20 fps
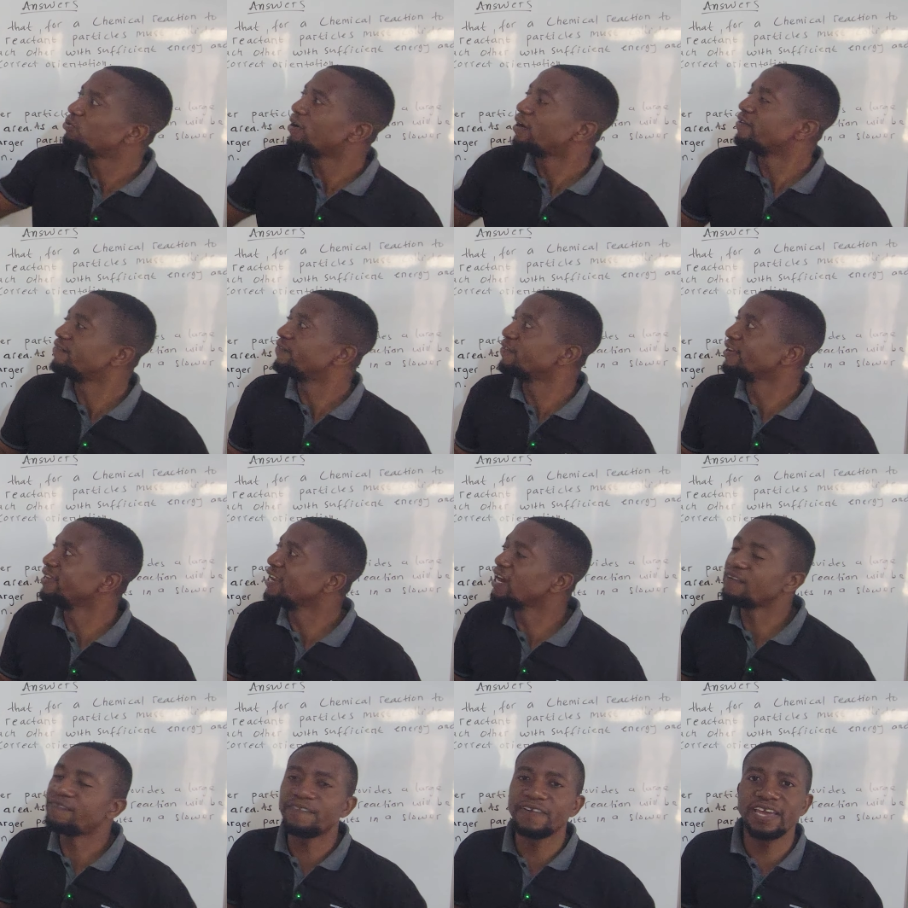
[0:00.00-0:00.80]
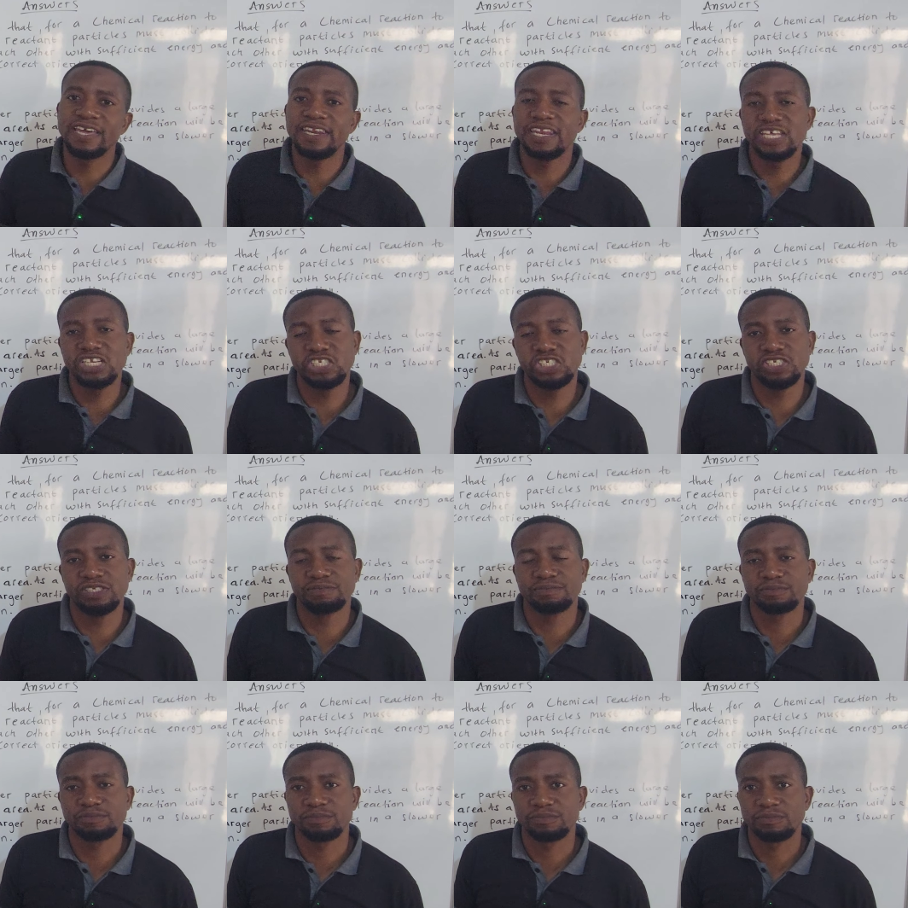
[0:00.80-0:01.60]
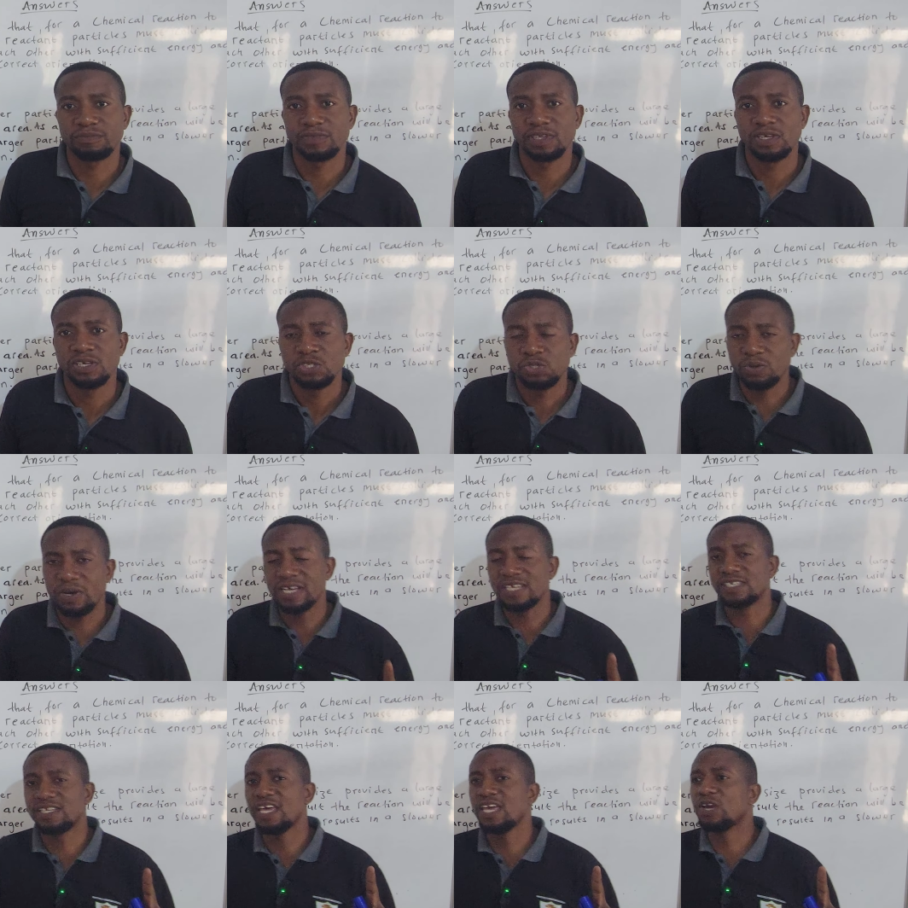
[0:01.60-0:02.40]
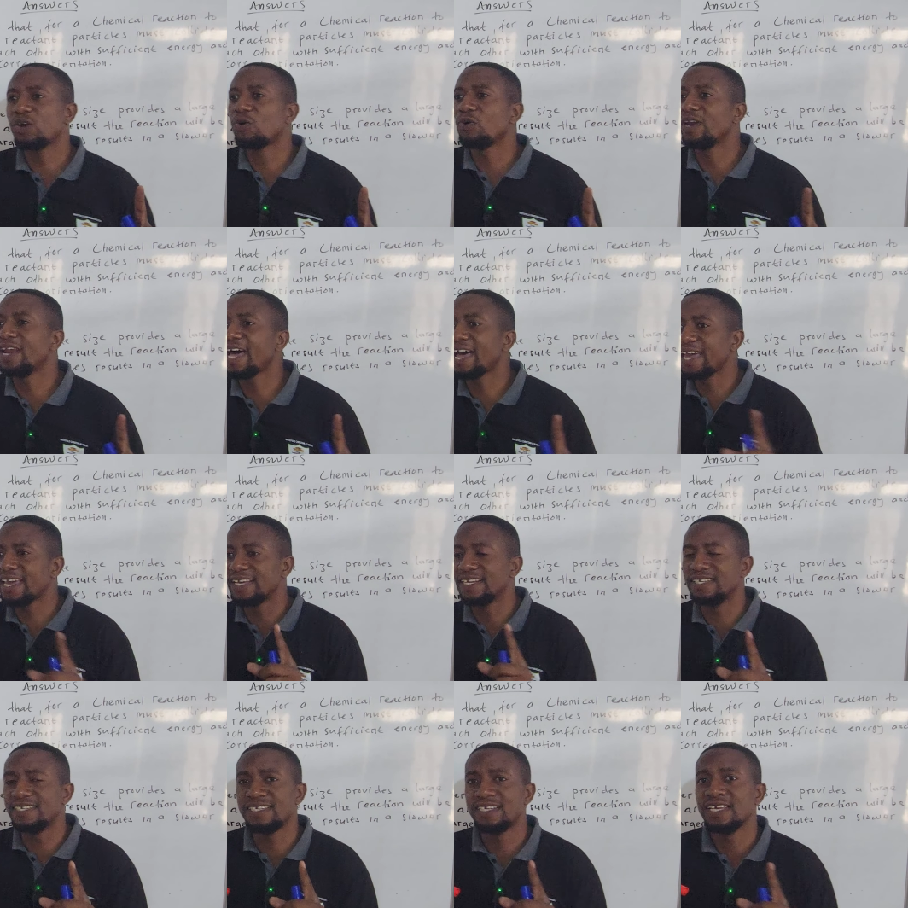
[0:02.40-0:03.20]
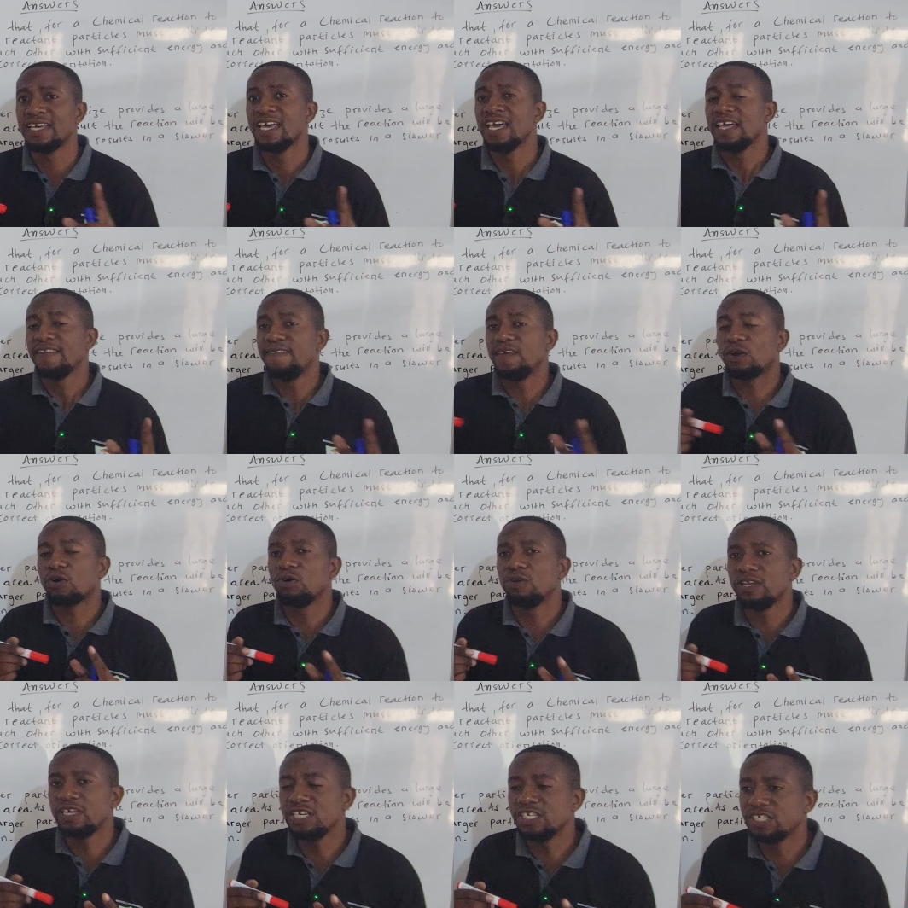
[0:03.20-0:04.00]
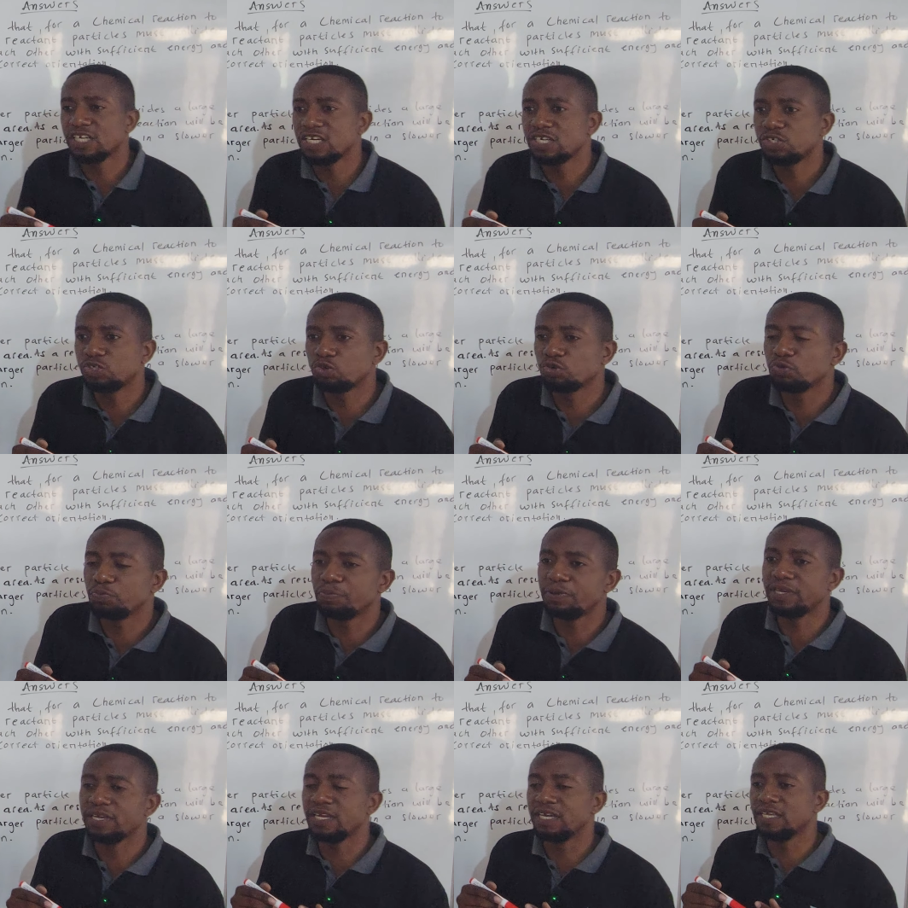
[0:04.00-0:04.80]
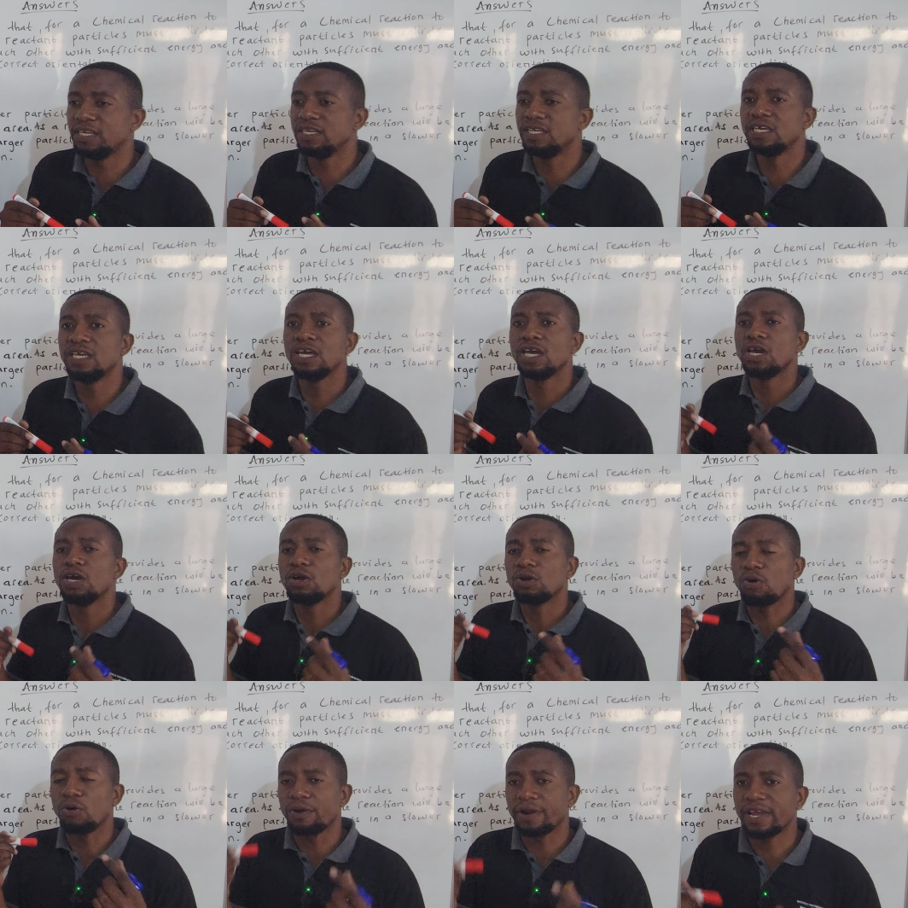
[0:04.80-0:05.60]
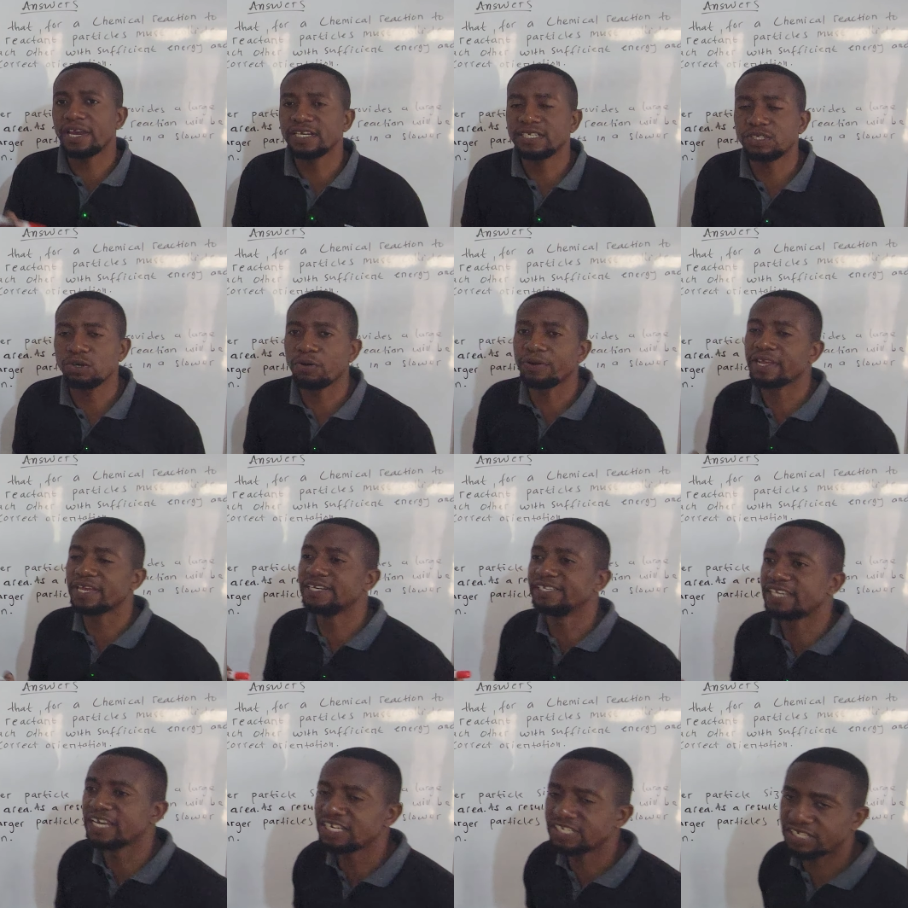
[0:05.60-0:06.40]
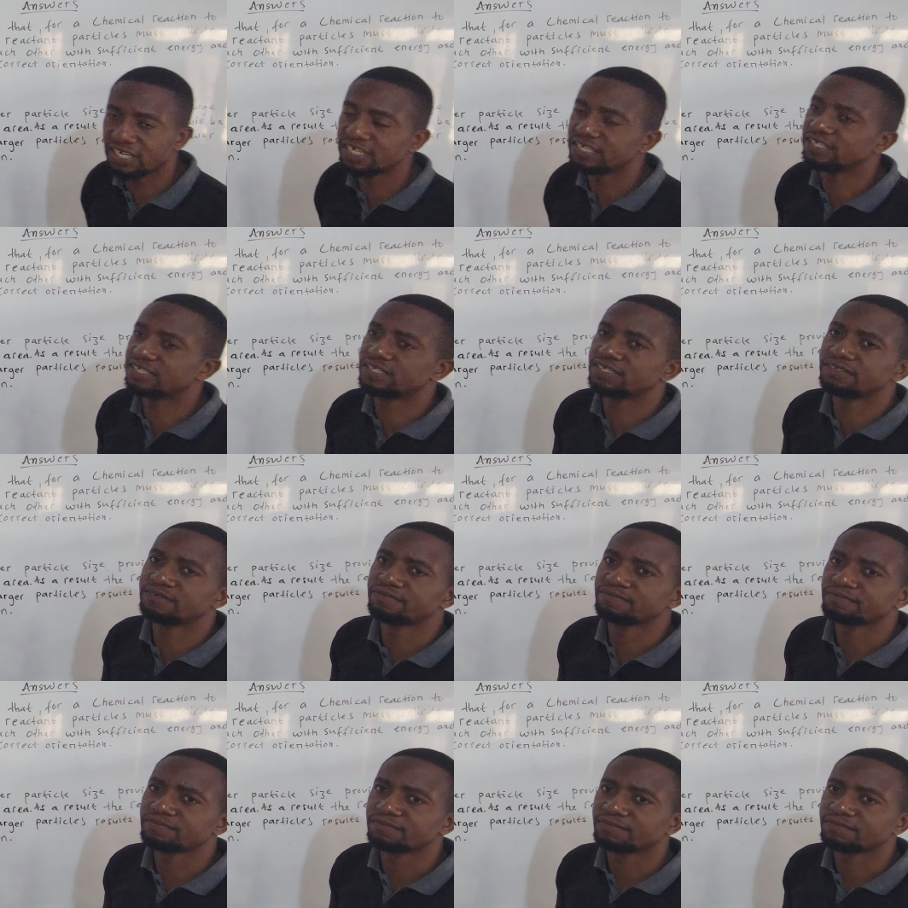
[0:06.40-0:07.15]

to have enough energy. So as they collide, the collision should be in correct orientations.